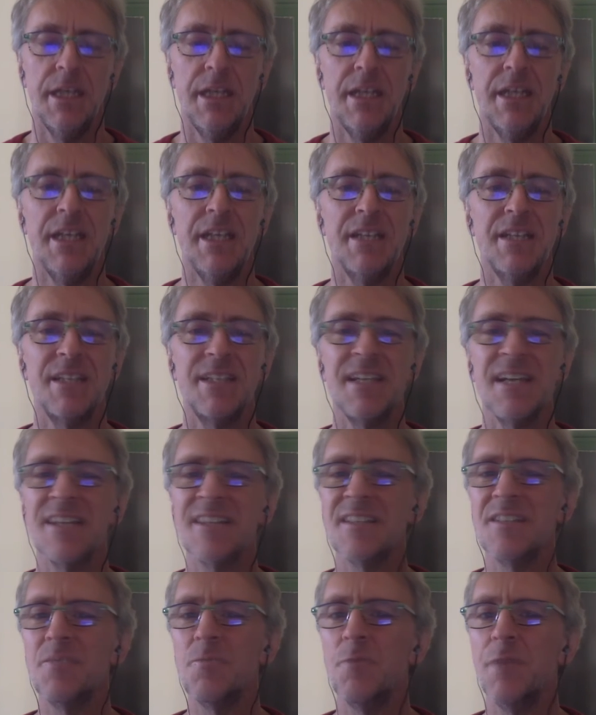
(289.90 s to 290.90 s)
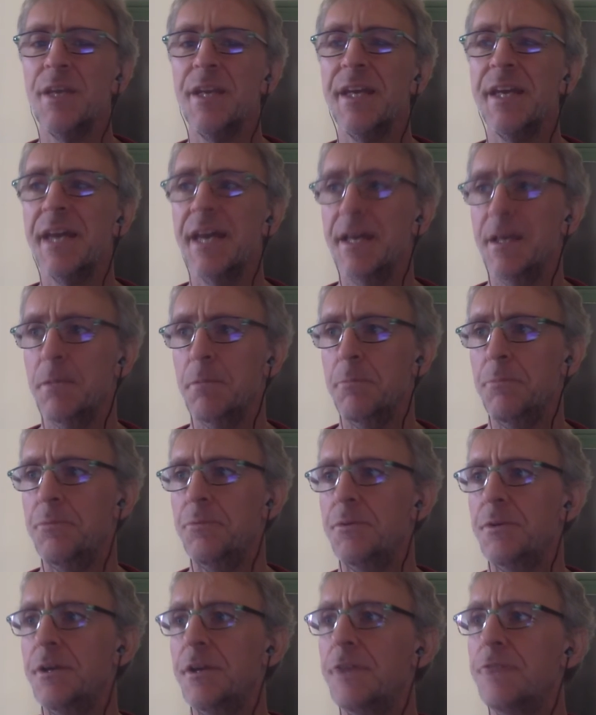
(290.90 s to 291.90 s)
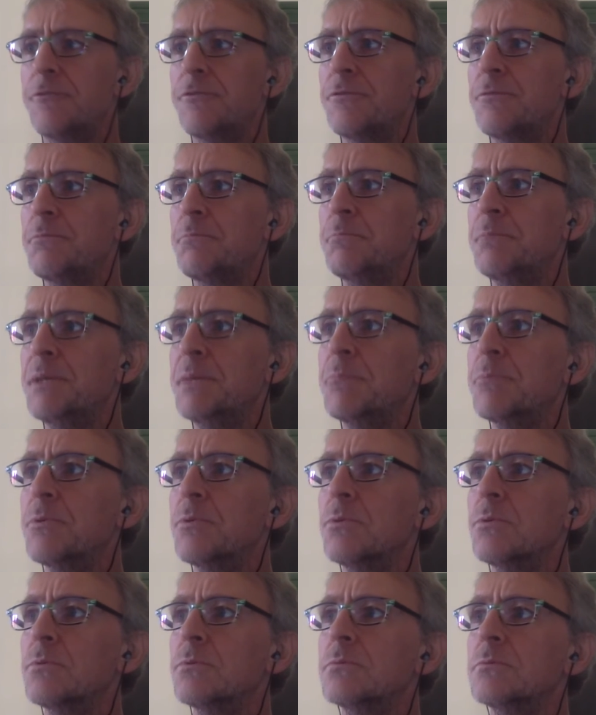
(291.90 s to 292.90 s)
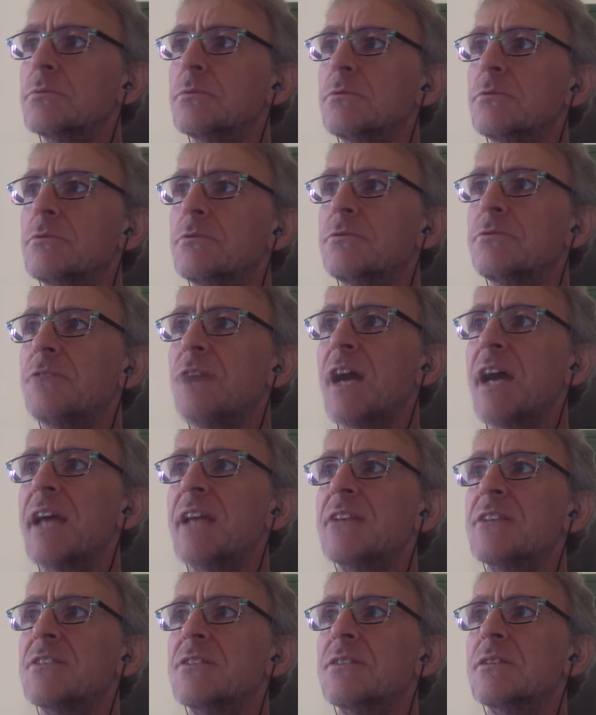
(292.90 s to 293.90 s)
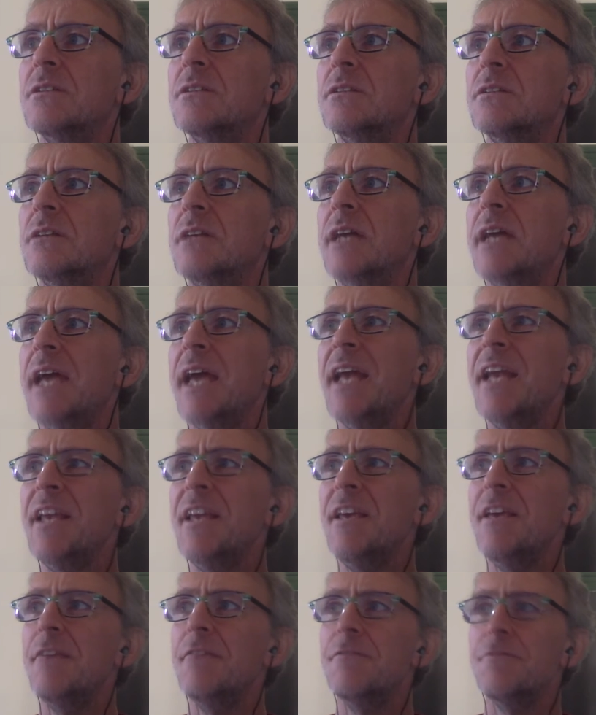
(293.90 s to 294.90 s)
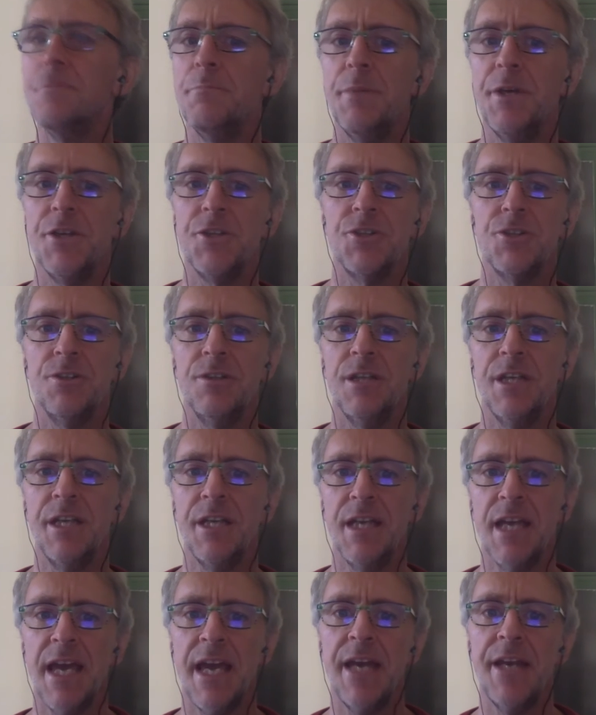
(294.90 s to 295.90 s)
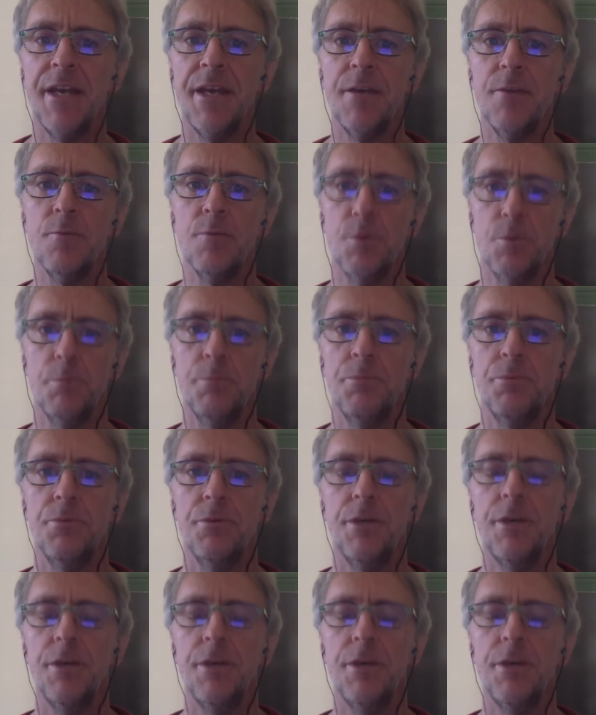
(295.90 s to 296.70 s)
It doesn't really help if people find any information in any group.